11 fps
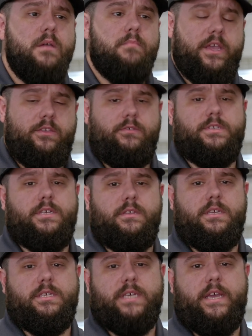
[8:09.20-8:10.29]
By using
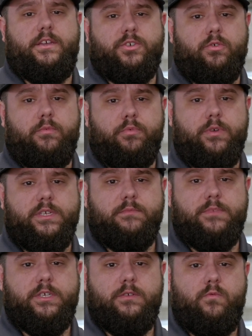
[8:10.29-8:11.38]
the site control
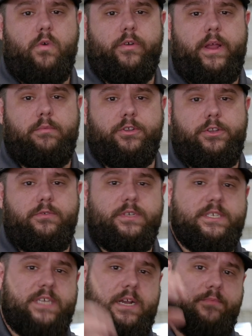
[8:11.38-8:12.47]
prisms, what we were able to do
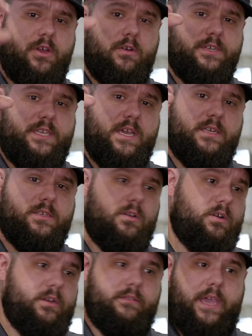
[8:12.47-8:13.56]
is set up the RTS
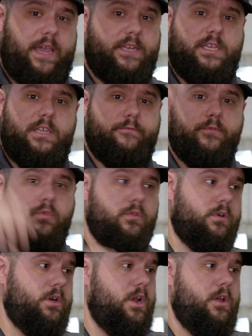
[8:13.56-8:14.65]
on the 18th
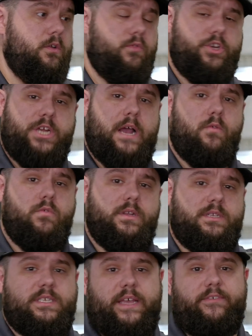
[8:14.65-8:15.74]
floor. We shot
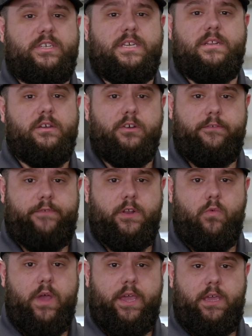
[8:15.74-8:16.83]
one 1,700 feet
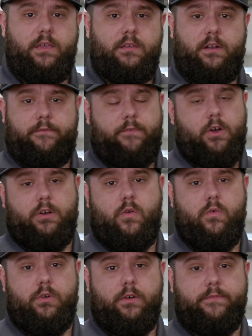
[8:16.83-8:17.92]
away in a far
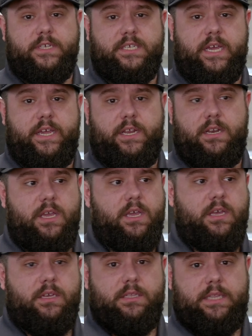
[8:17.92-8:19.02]
corner of the site,
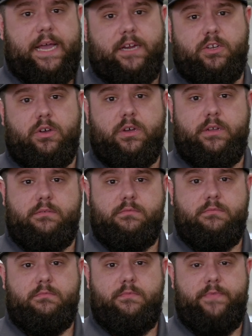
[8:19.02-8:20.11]
locked on.
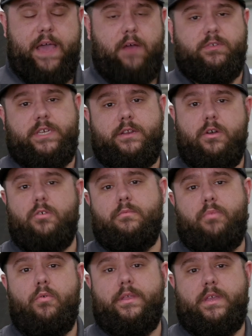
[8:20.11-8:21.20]
That was a known
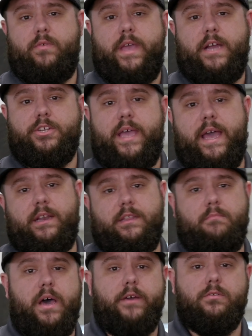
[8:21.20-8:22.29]
point that we actually had in the
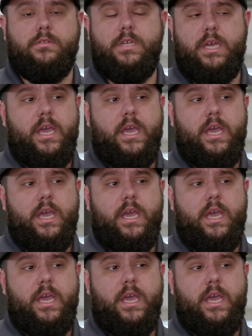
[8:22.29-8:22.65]
model.